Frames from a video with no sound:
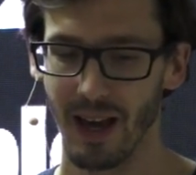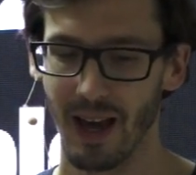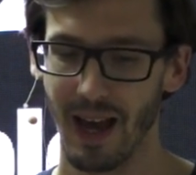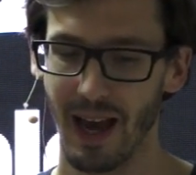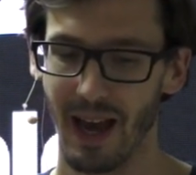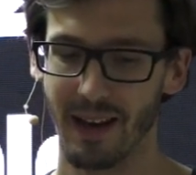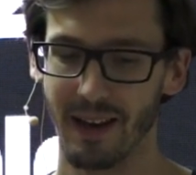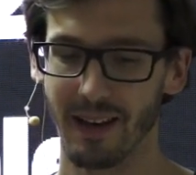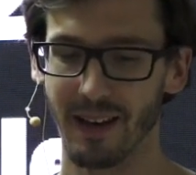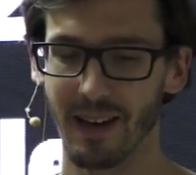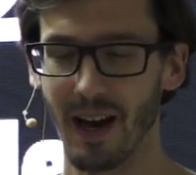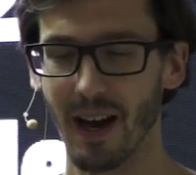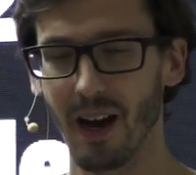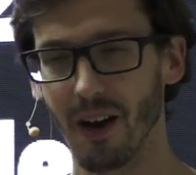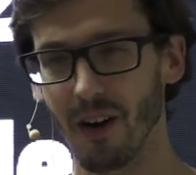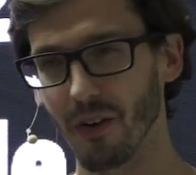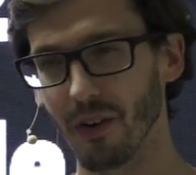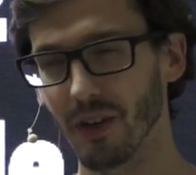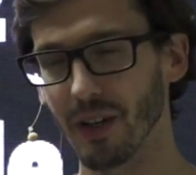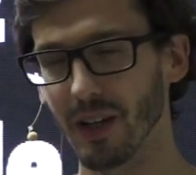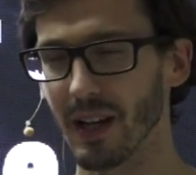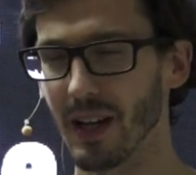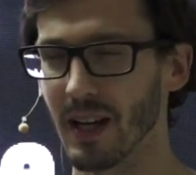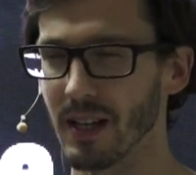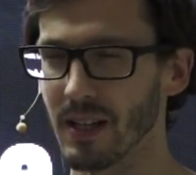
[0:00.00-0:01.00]
And now
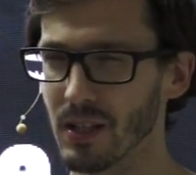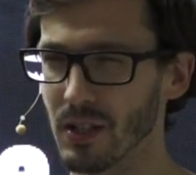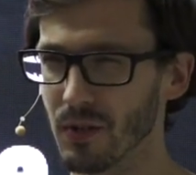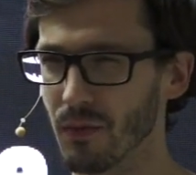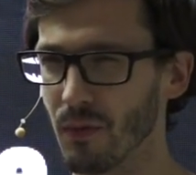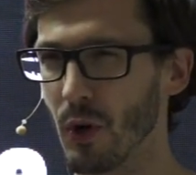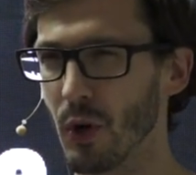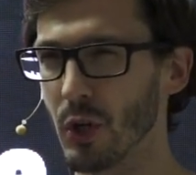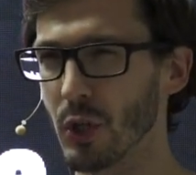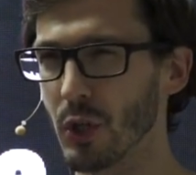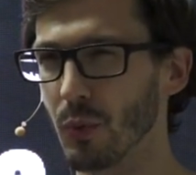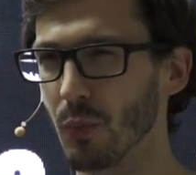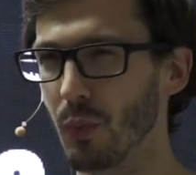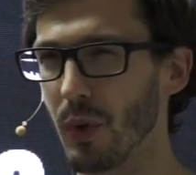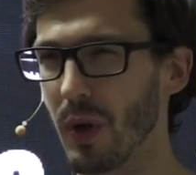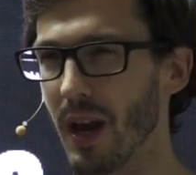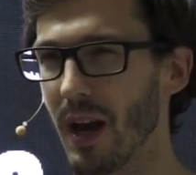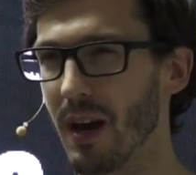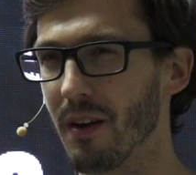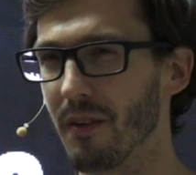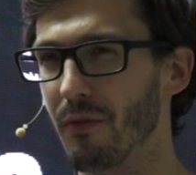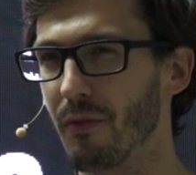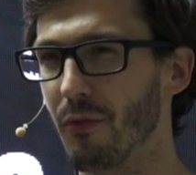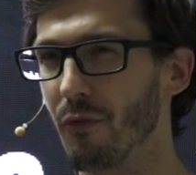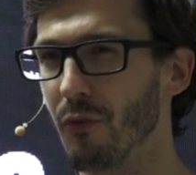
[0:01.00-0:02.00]
in the latest version we
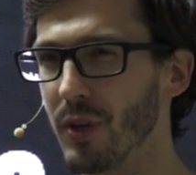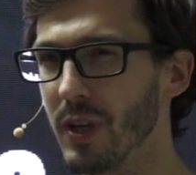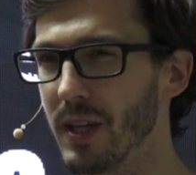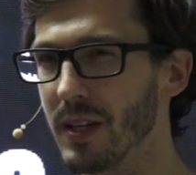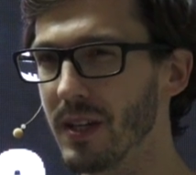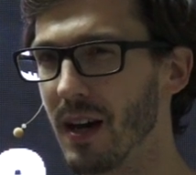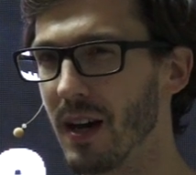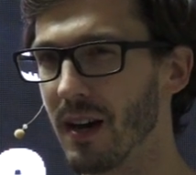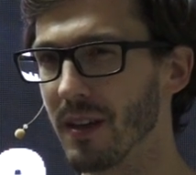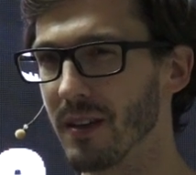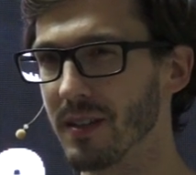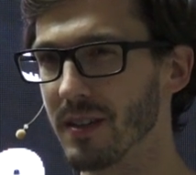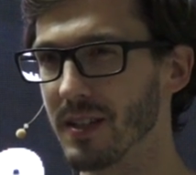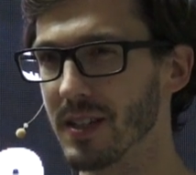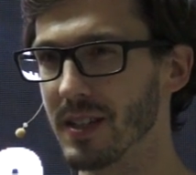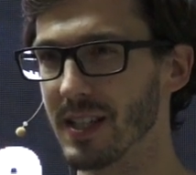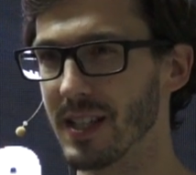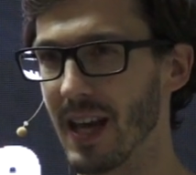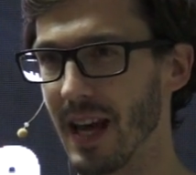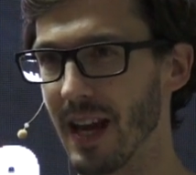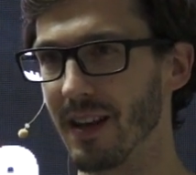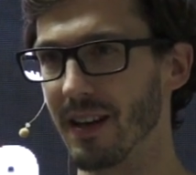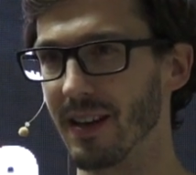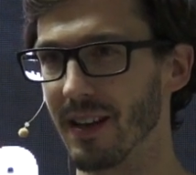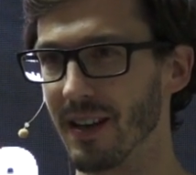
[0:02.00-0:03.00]
have redone
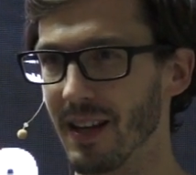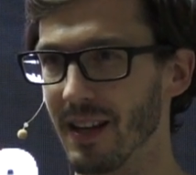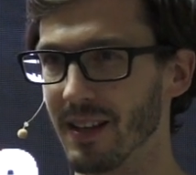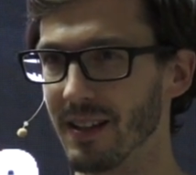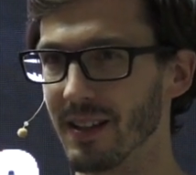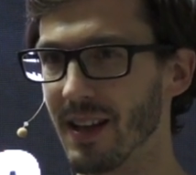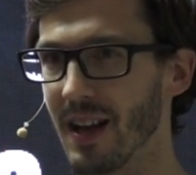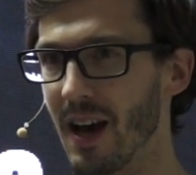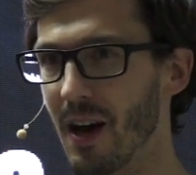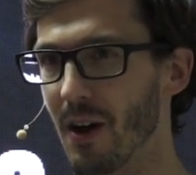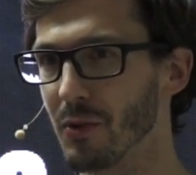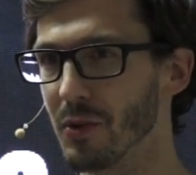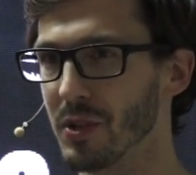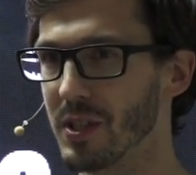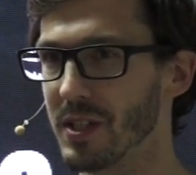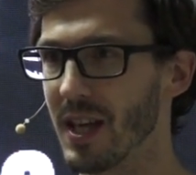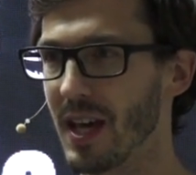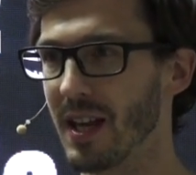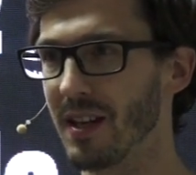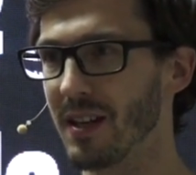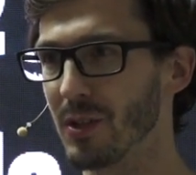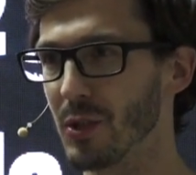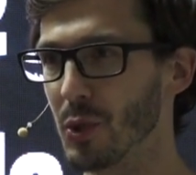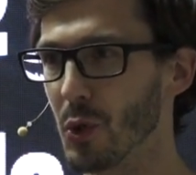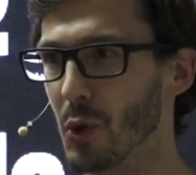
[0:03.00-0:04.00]
Zen, and now
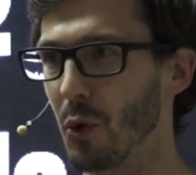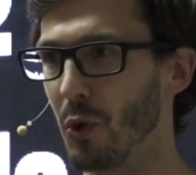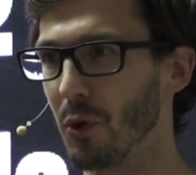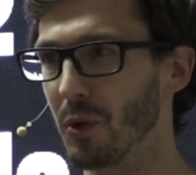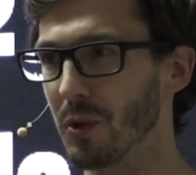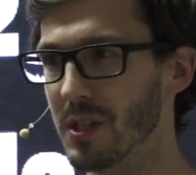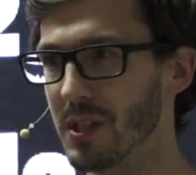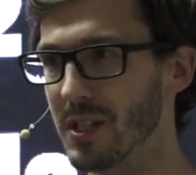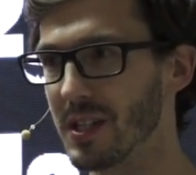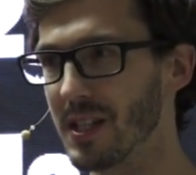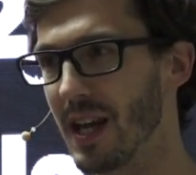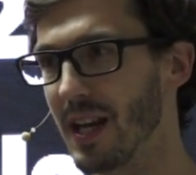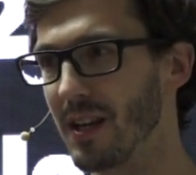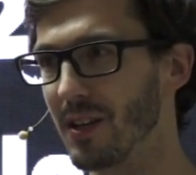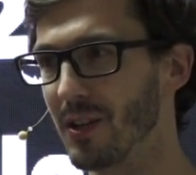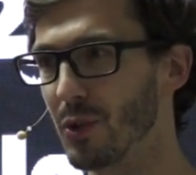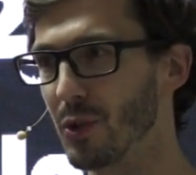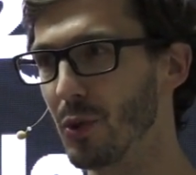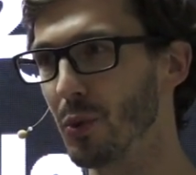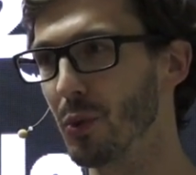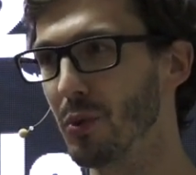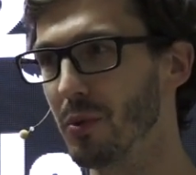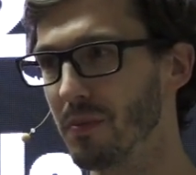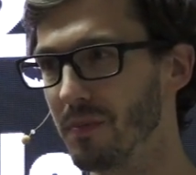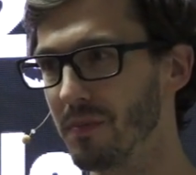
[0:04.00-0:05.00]
Zen is called Zen
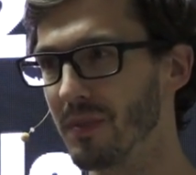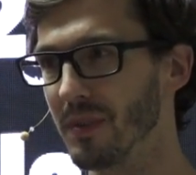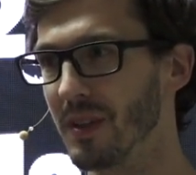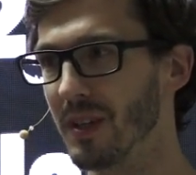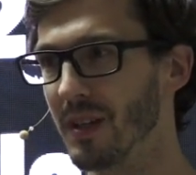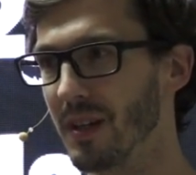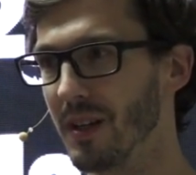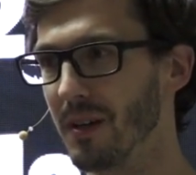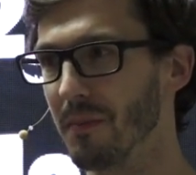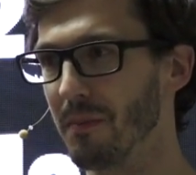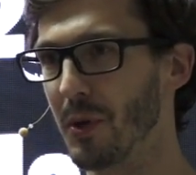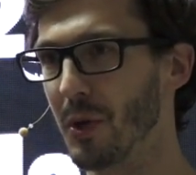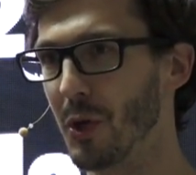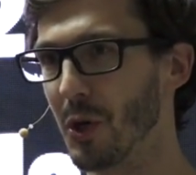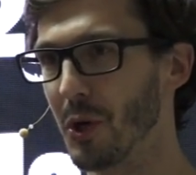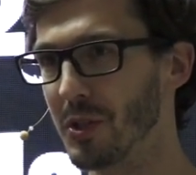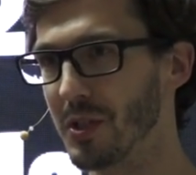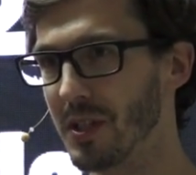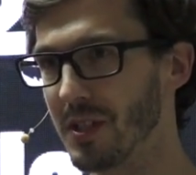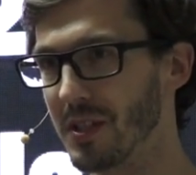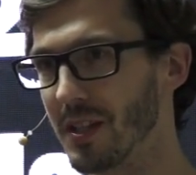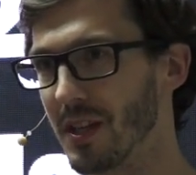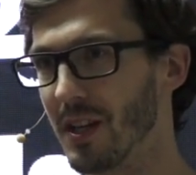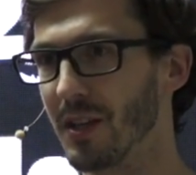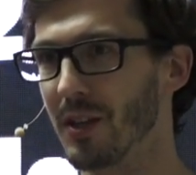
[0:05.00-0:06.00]
2 because
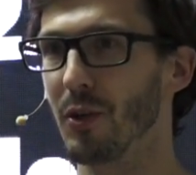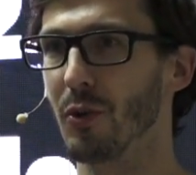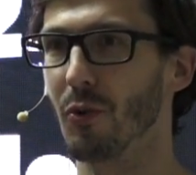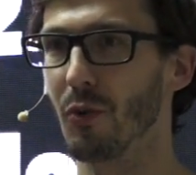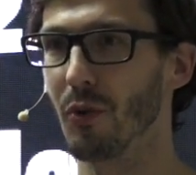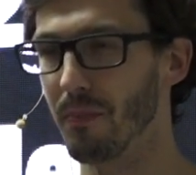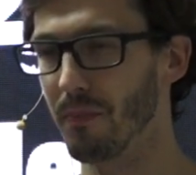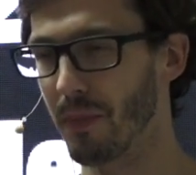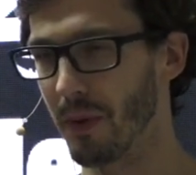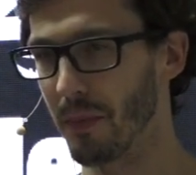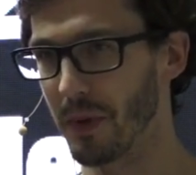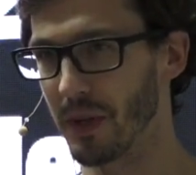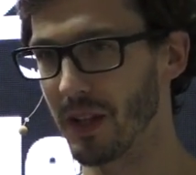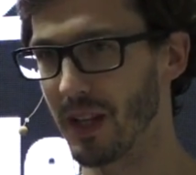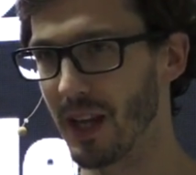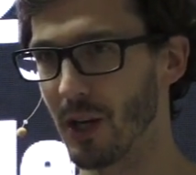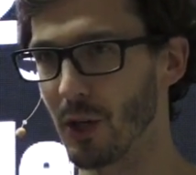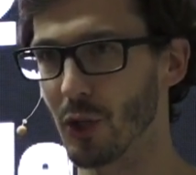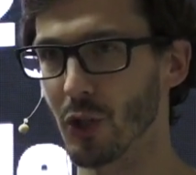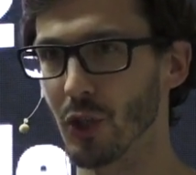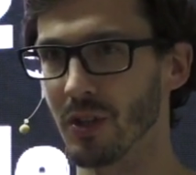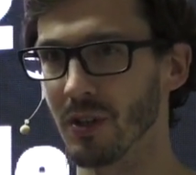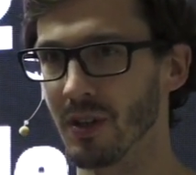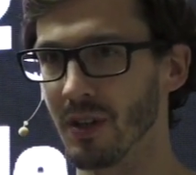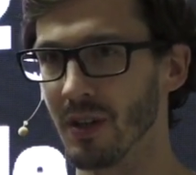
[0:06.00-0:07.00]
it's a new
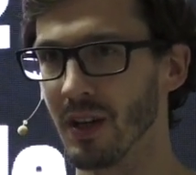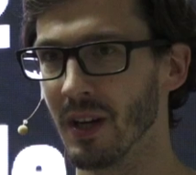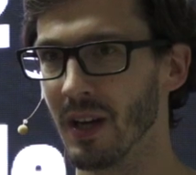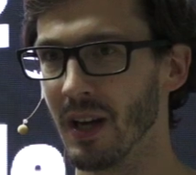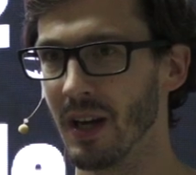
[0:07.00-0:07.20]
implementation.